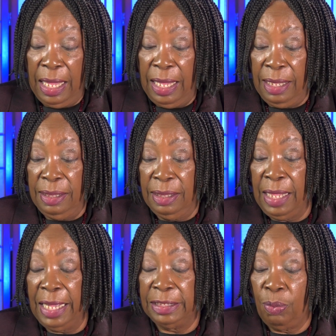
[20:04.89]
And
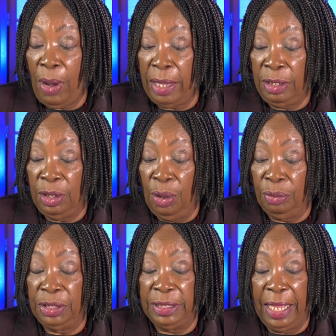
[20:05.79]
that's why, you
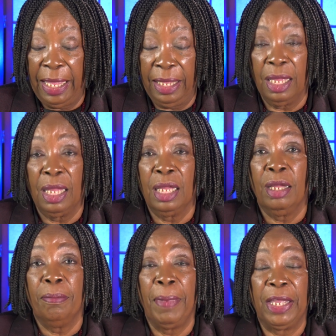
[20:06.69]
know, today,
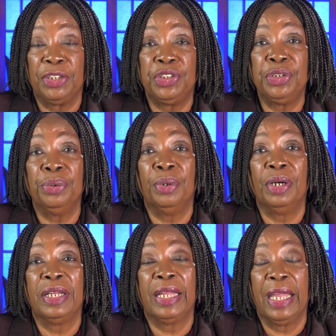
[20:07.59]
make
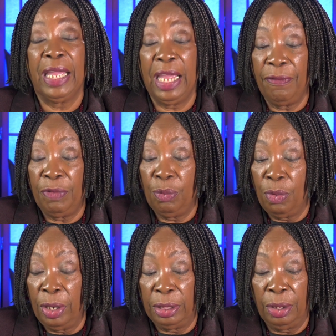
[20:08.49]
sure
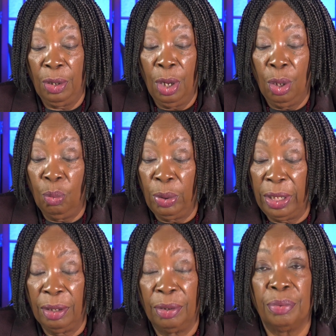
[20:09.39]
everyone
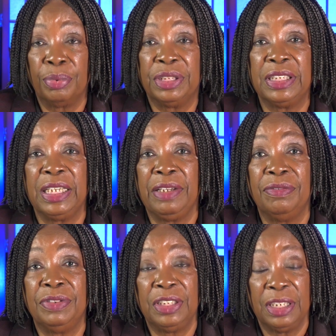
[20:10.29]
will receive
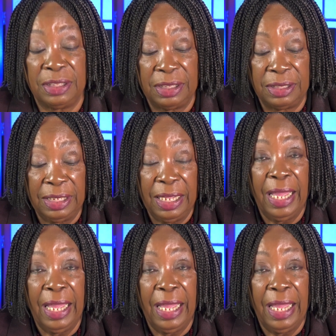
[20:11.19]
justice.